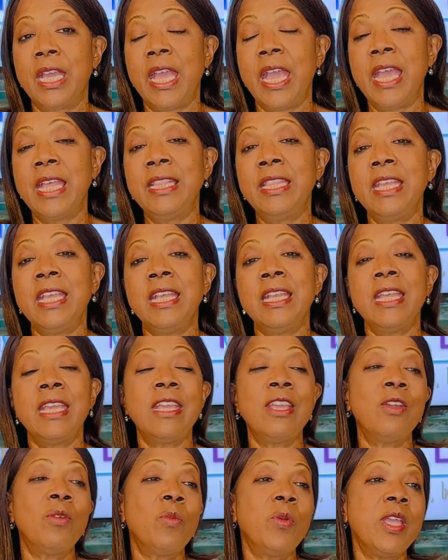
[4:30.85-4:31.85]
And then
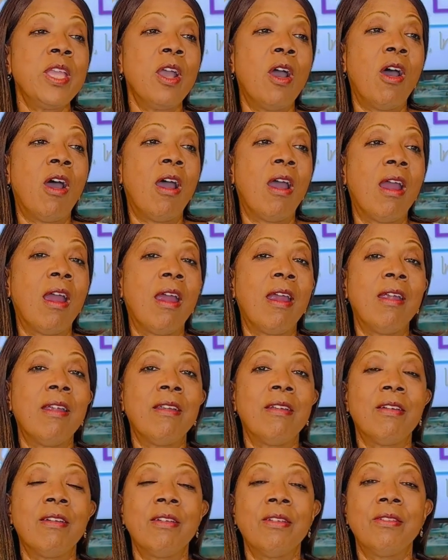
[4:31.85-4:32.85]
here we are
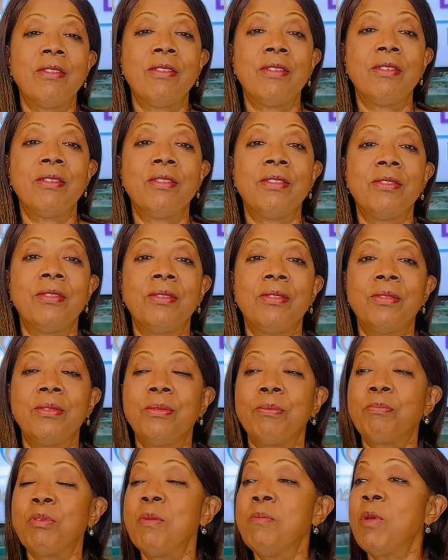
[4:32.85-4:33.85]

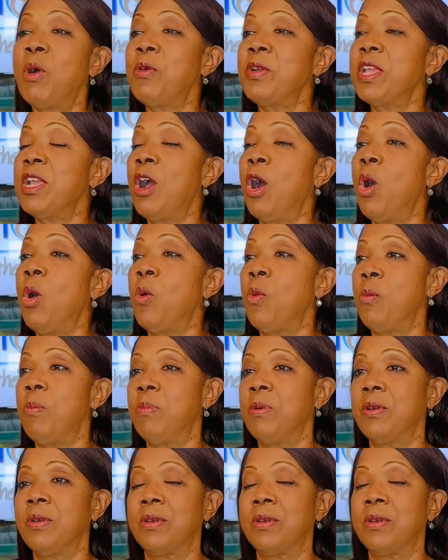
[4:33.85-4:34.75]
promoting hope.